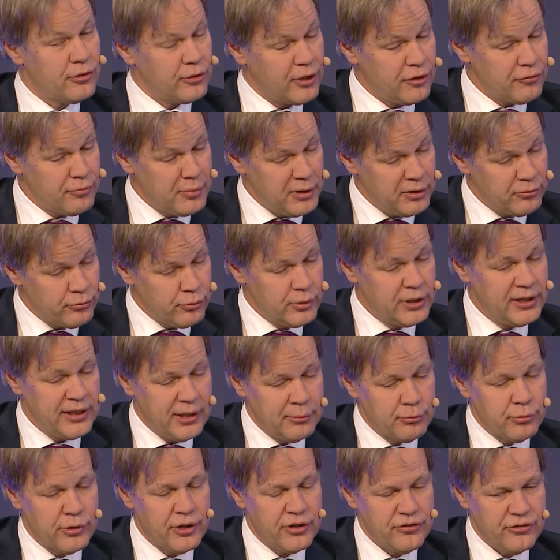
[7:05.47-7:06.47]
So they've been
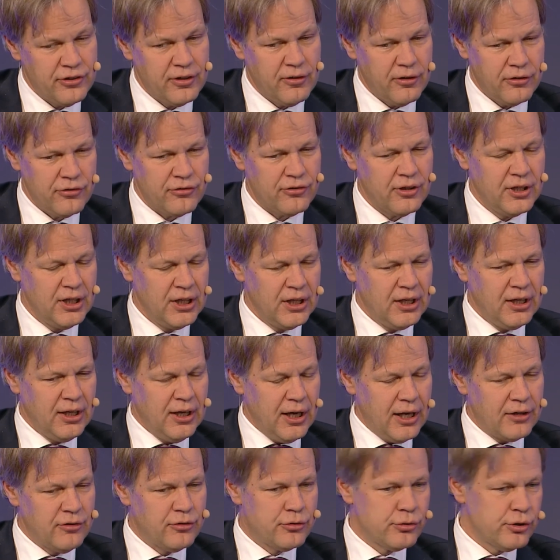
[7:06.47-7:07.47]
really embracing this,
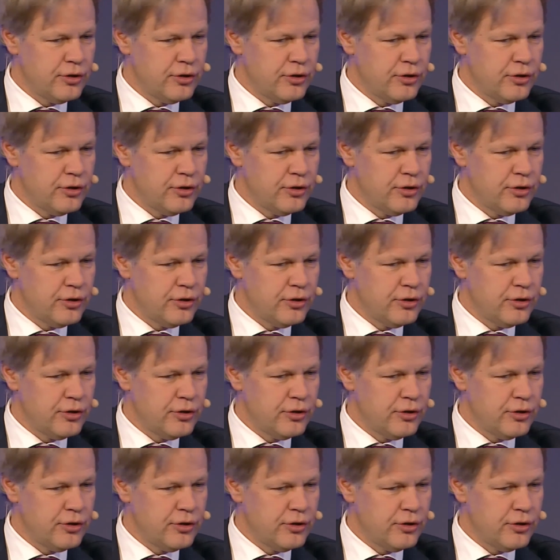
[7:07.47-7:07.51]
and